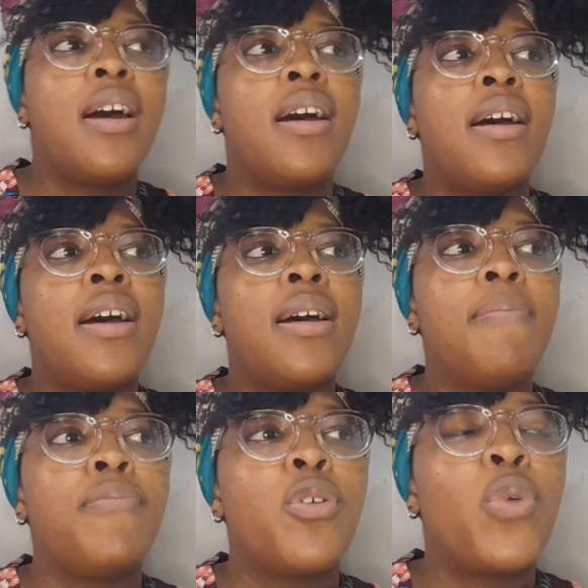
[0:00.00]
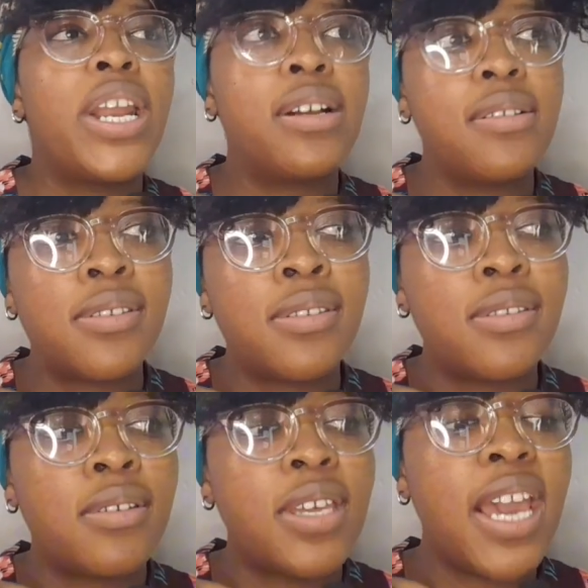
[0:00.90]
What
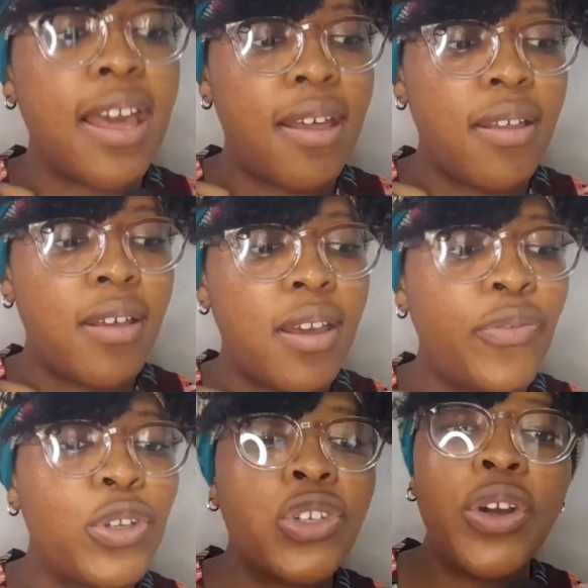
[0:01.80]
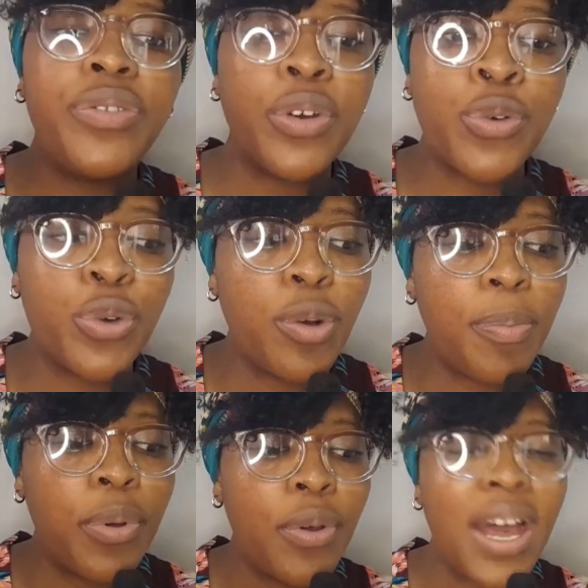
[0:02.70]
else? Yeah, if you join the group,
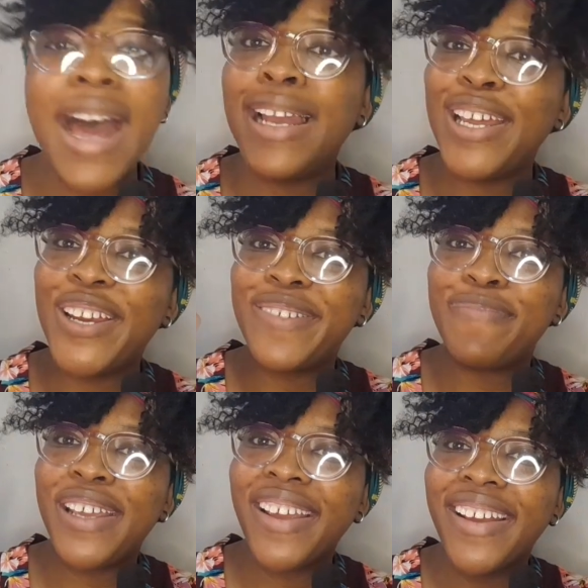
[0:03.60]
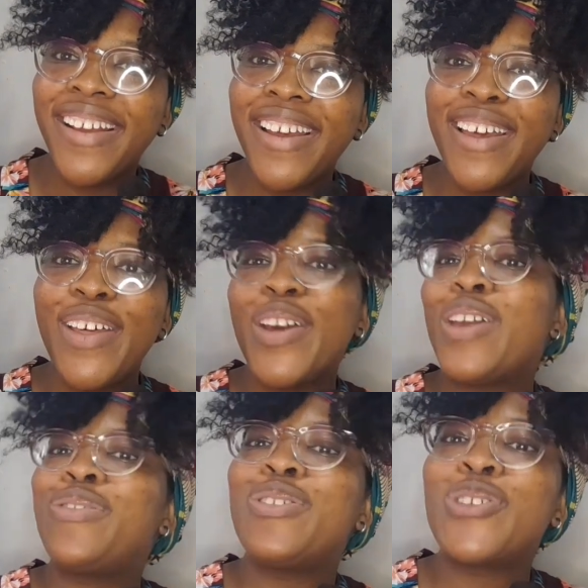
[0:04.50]
holler at me.
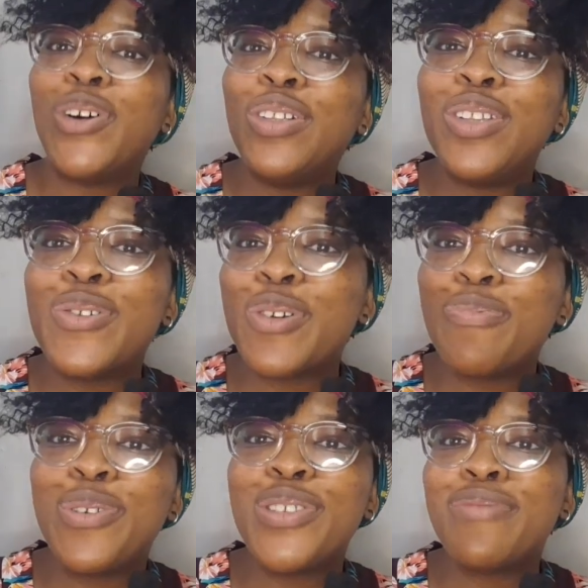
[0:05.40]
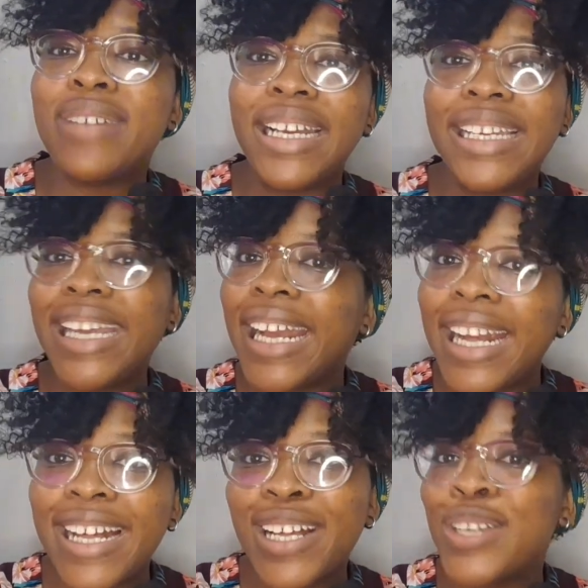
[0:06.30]
if you join the group using my
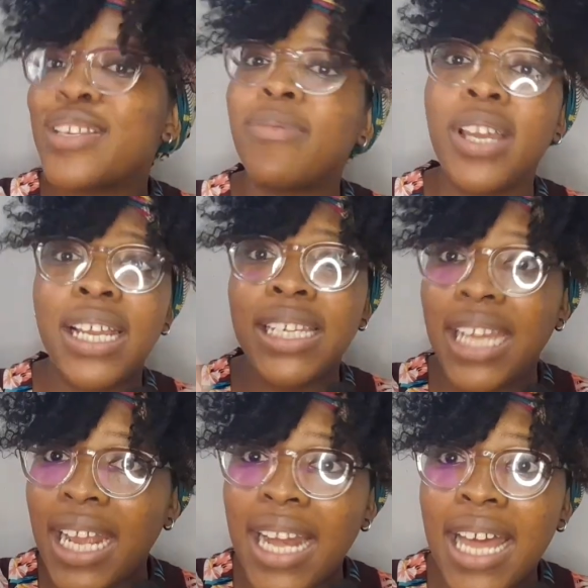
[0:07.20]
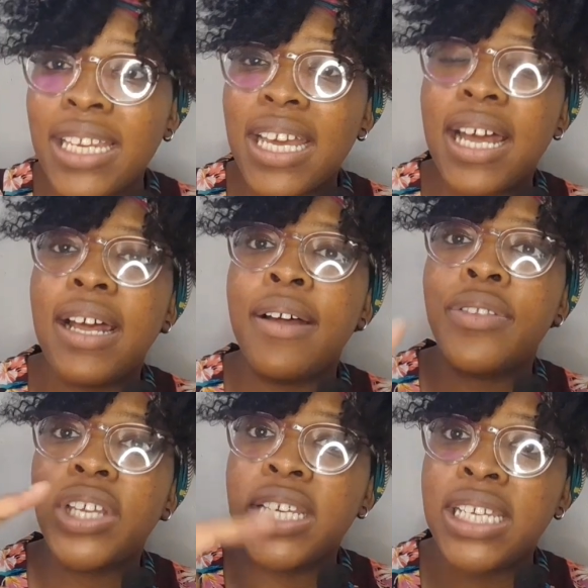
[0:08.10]
link, because I'm gonna link and
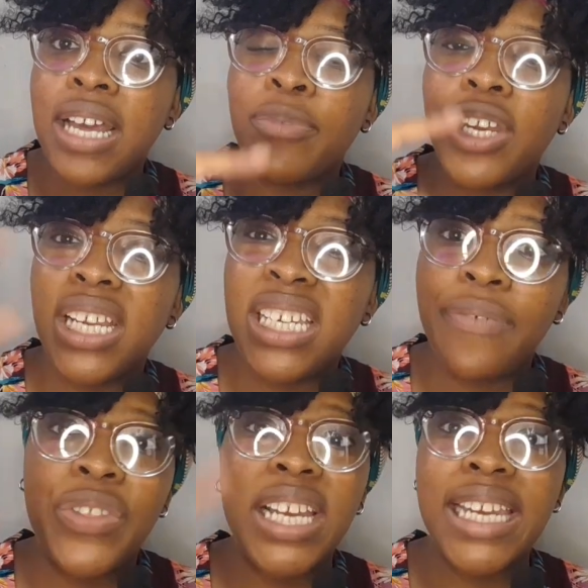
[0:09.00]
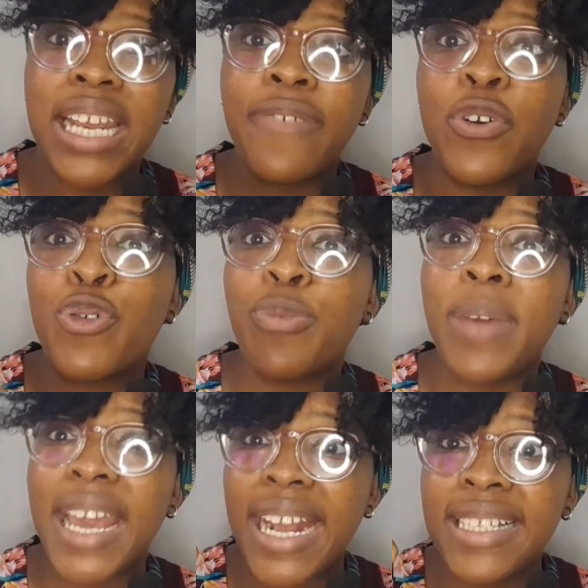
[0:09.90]
I'm gonna leave the link for group
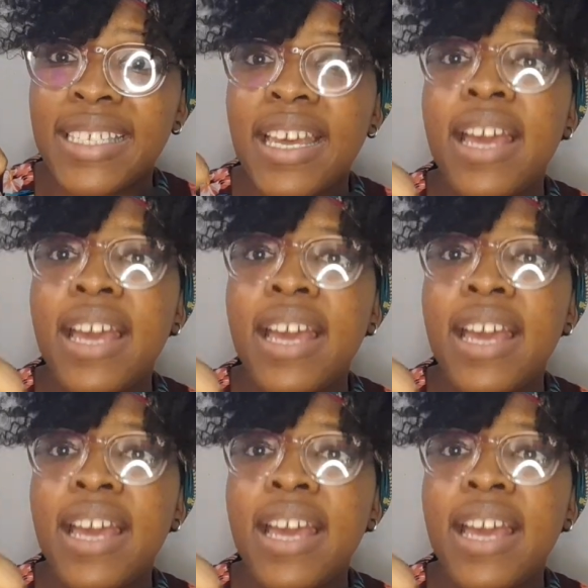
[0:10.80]
8.